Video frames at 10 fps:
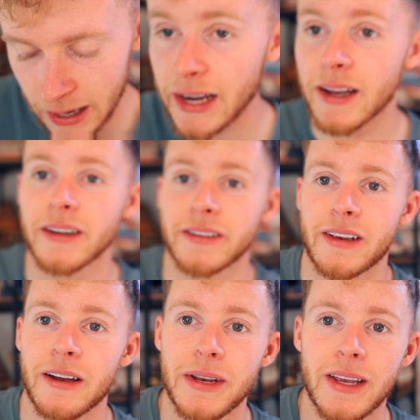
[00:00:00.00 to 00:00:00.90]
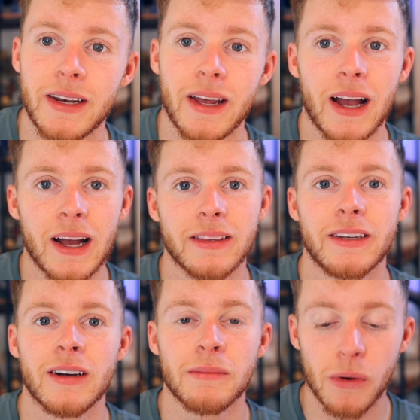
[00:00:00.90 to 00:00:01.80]
And guys, coming in at
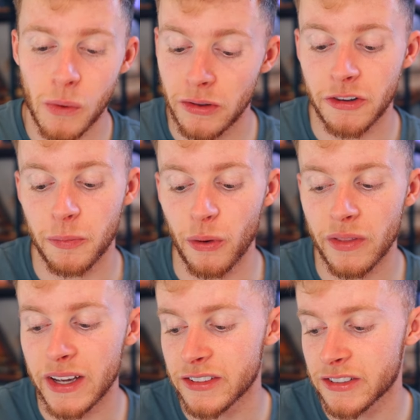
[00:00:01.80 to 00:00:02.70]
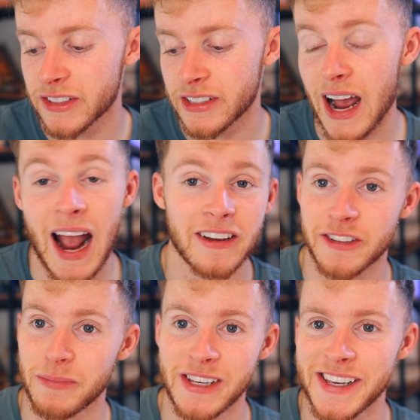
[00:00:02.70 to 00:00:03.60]
the number 1 spot, this has
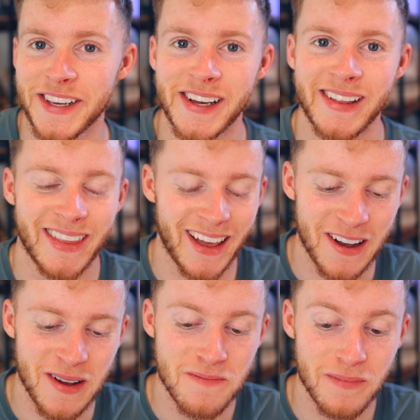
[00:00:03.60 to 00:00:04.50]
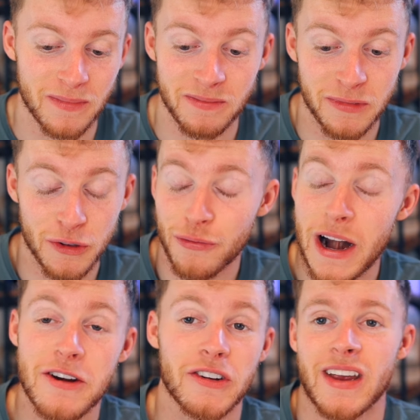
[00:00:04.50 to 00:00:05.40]
to be here. The
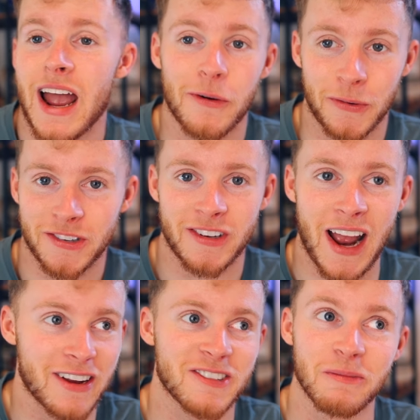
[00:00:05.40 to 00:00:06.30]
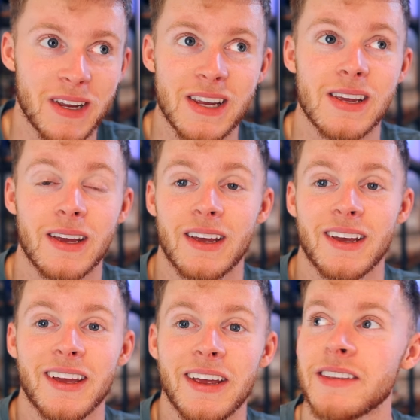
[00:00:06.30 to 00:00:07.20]
fragrance house has to be
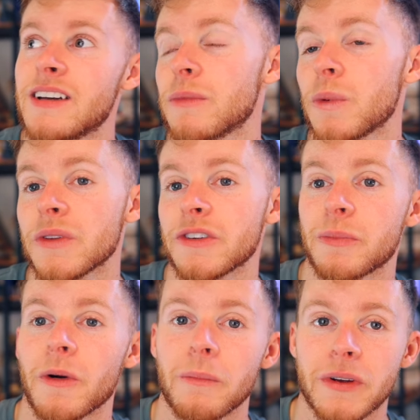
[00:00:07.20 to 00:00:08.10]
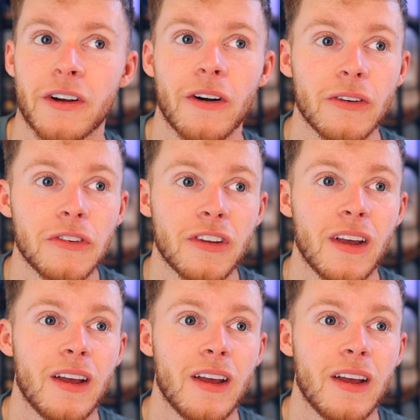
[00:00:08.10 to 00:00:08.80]
in the number 1 spot because,